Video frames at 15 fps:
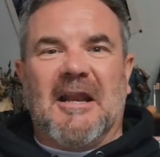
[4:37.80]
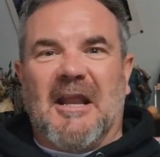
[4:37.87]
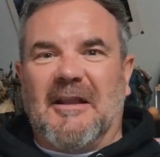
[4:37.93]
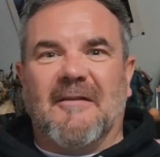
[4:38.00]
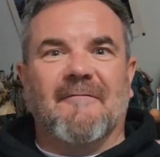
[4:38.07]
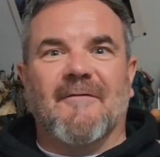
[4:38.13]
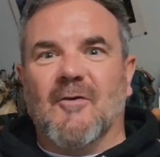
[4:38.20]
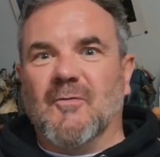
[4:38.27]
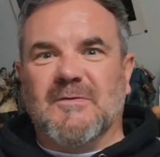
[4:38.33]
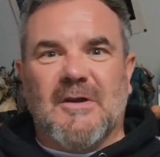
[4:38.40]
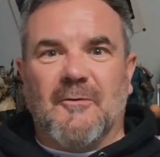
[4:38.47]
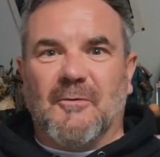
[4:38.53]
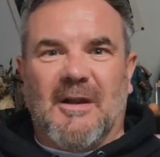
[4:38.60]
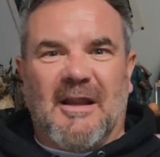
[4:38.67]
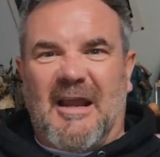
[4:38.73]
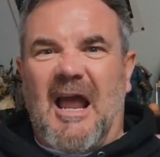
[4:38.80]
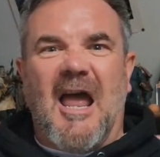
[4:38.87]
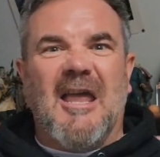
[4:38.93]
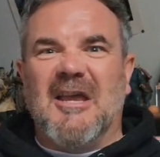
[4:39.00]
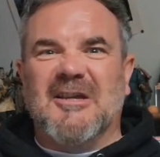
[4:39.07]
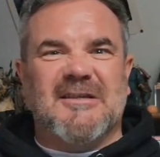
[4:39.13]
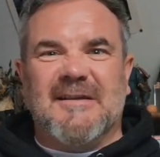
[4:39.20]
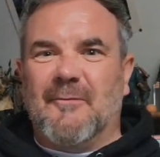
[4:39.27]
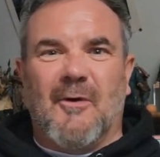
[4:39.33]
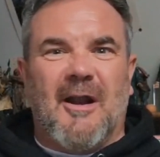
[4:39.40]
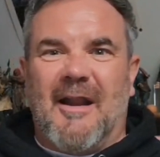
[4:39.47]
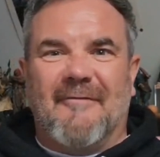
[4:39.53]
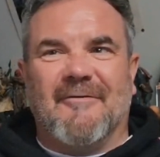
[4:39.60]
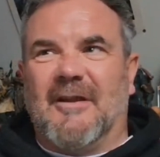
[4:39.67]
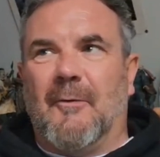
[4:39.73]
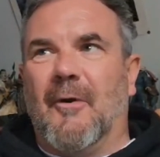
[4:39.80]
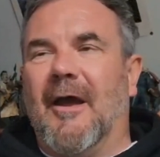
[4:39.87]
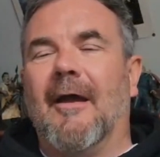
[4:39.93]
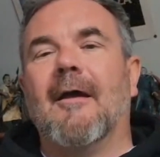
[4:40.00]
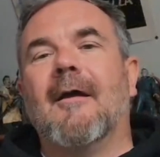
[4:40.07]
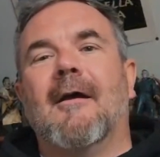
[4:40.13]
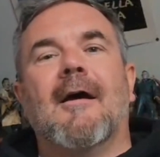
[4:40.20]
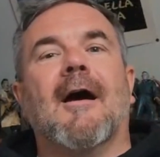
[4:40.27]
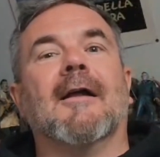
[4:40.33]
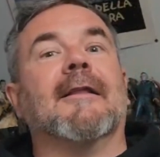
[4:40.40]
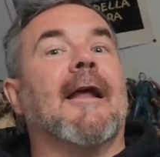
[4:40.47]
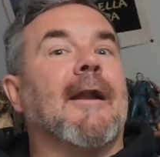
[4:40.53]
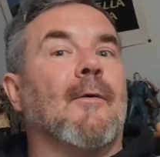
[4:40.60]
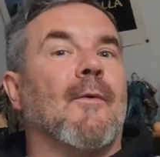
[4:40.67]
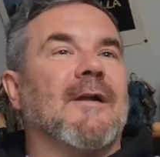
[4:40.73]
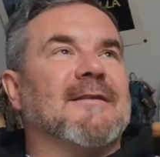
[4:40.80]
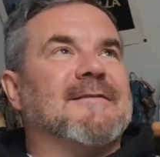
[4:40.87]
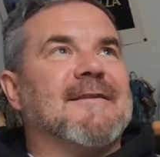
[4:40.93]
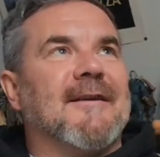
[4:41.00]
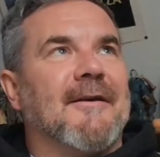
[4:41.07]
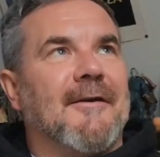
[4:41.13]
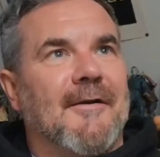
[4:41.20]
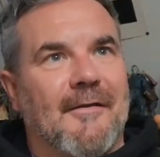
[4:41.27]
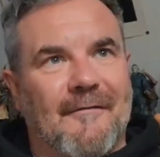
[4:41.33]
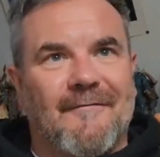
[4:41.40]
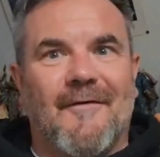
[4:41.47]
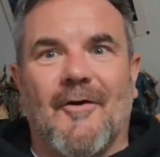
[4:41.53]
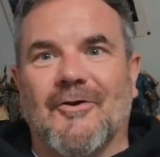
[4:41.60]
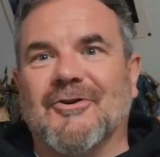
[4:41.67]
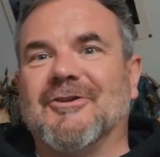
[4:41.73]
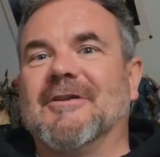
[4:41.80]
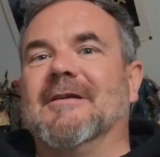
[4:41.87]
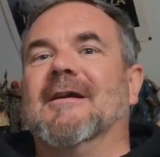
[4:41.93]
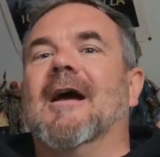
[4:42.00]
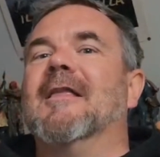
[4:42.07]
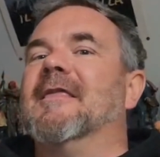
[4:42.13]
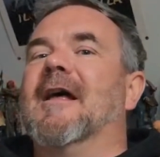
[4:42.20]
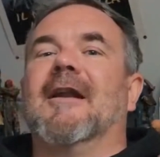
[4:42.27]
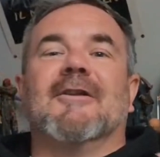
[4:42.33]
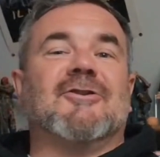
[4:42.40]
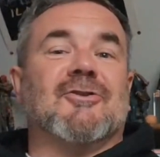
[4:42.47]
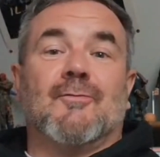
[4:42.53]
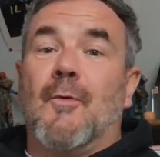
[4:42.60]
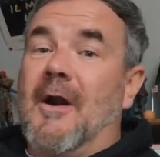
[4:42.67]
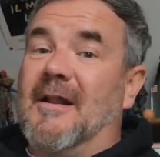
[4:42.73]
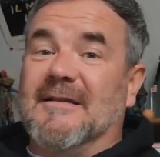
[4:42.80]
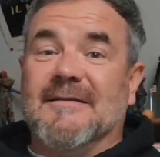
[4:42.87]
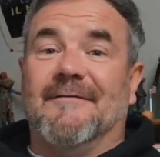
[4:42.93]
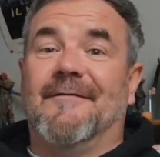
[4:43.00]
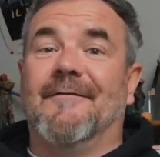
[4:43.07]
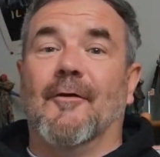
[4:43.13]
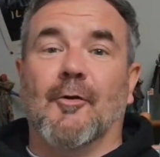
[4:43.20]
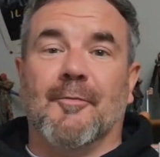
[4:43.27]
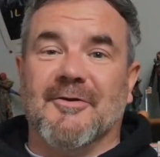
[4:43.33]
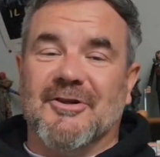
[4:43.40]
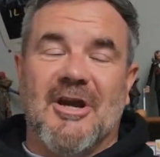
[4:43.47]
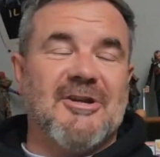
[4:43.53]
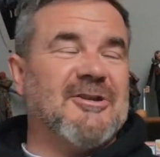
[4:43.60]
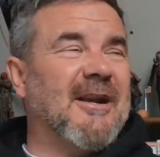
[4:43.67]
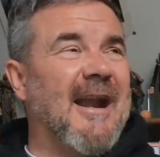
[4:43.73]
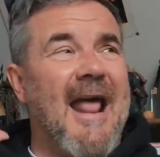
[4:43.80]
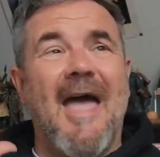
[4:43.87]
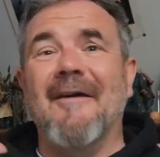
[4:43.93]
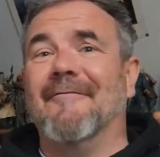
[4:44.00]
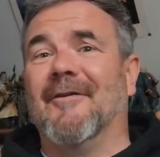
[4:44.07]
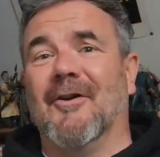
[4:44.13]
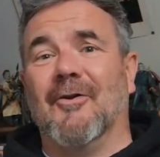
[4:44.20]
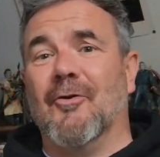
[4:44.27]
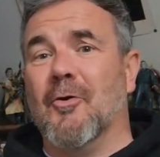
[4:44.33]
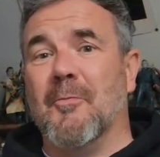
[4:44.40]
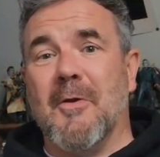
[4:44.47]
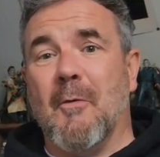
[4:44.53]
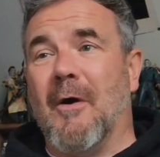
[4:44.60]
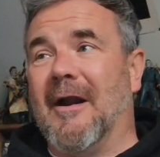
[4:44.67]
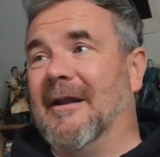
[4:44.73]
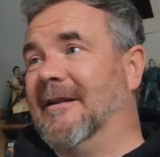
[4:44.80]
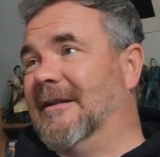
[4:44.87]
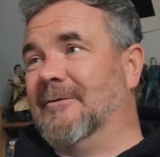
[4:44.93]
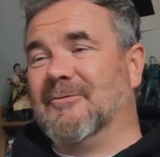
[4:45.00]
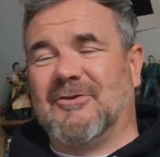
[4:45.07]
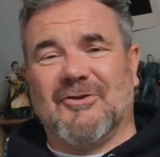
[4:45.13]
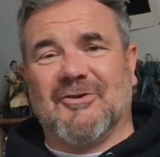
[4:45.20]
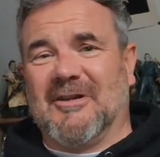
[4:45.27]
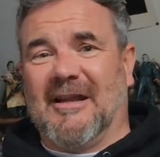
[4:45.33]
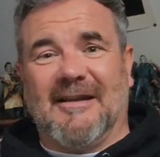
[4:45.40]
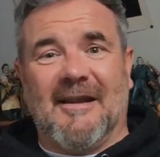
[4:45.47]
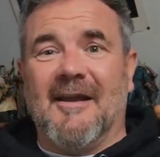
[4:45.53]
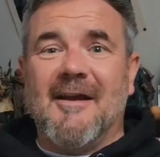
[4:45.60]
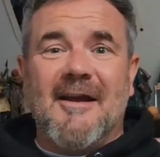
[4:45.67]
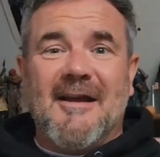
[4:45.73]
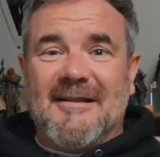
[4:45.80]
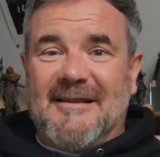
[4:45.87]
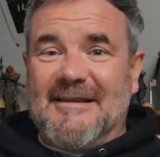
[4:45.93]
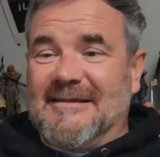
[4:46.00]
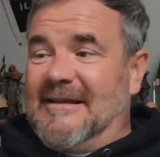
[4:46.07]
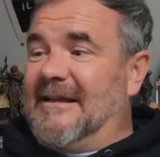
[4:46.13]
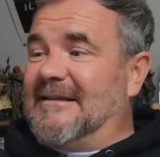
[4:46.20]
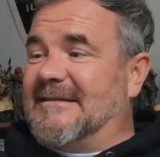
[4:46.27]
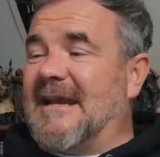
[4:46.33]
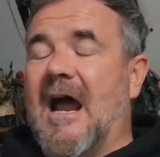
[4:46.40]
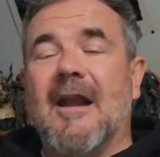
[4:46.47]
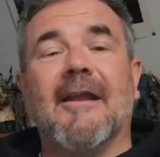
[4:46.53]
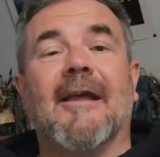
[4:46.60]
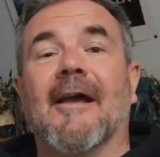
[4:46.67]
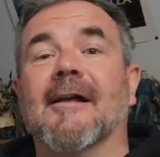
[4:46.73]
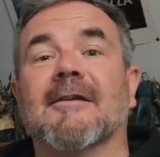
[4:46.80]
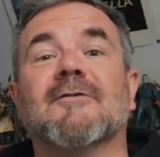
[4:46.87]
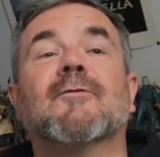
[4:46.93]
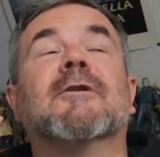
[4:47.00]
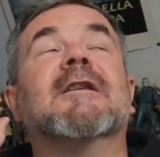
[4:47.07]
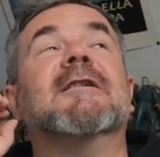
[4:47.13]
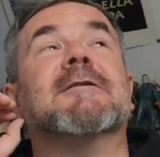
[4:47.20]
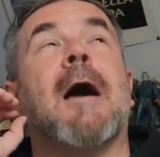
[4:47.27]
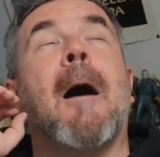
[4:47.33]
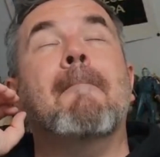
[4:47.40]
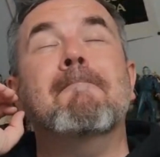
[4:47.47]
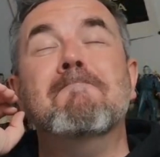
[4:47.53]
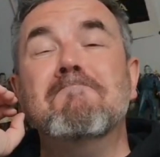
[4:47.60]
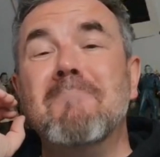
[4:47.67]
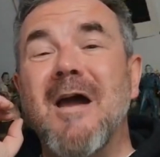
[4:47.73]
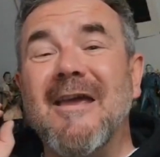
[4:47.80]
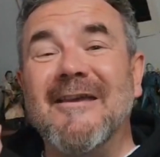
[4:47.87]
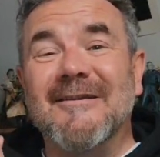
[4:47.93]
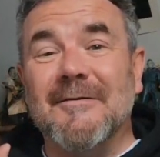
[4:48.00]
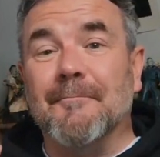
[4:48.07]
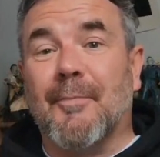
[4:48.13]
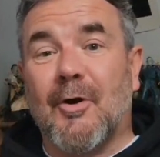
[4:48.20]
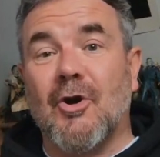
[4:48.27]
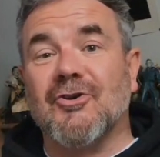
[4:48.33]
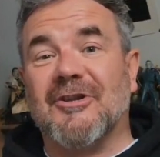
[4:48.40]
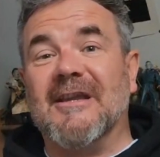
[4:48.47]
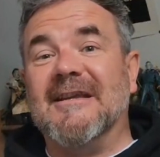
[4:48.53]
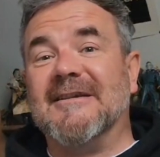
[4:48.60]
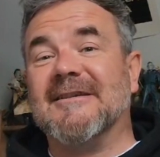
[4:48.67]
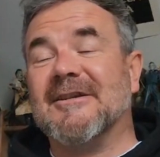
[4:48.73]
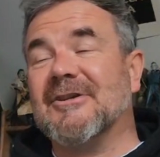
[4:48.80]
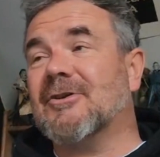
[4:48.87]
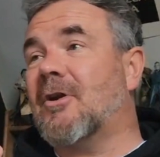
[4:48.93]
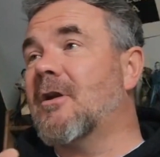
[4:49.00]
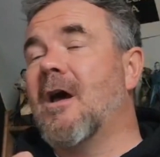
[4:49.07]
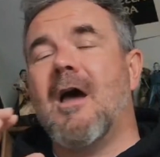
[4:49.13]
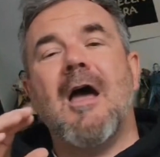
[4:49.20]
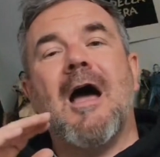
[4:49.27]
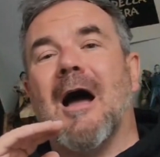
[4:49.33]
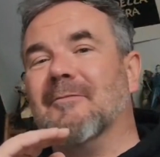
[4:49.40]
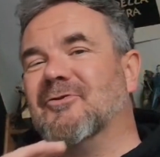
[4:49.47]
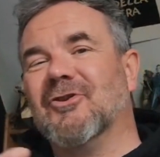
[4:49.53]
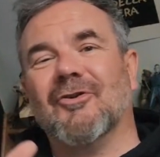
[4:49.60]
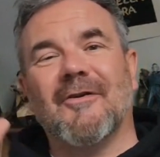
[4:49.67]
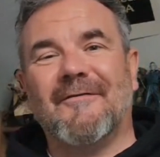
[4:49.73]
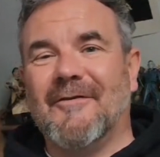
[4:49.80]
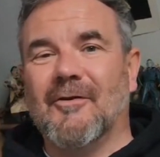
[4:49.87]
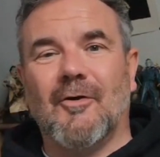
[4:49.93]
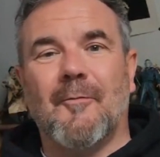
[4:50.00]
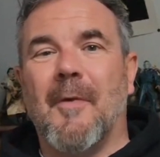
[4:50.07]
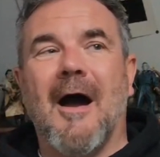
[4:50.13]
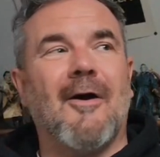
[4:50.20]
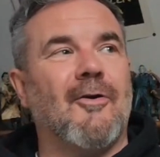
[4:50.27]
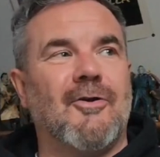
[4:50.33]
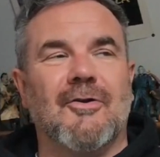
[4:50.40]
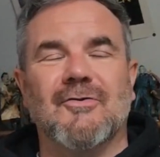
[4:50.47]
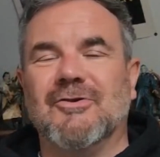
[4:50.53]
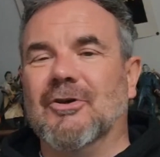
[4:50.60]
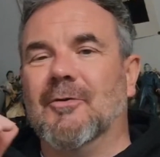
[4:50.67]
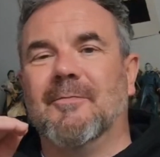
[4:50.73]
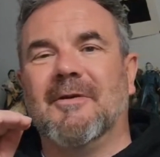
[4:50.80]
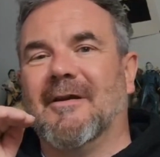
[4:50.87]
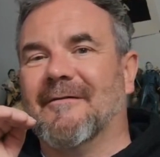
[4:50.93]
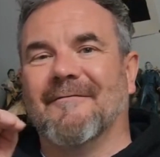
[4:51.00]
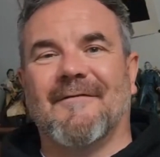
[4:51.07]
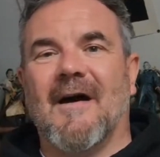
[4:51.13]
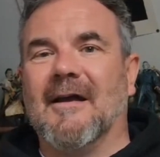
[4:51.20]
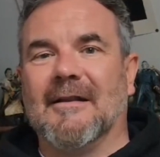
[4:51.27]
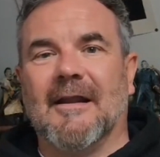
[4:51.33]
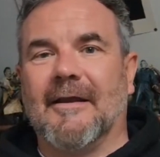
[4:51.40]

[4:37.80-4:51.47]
the voodoo, Hazy, wherever they were, and then it went to the forest, and then it just went into full possession. In every room you went in, there was just these little tiny girls with these amazing prostheses on. I'm sure if you look back on YouTube, you can find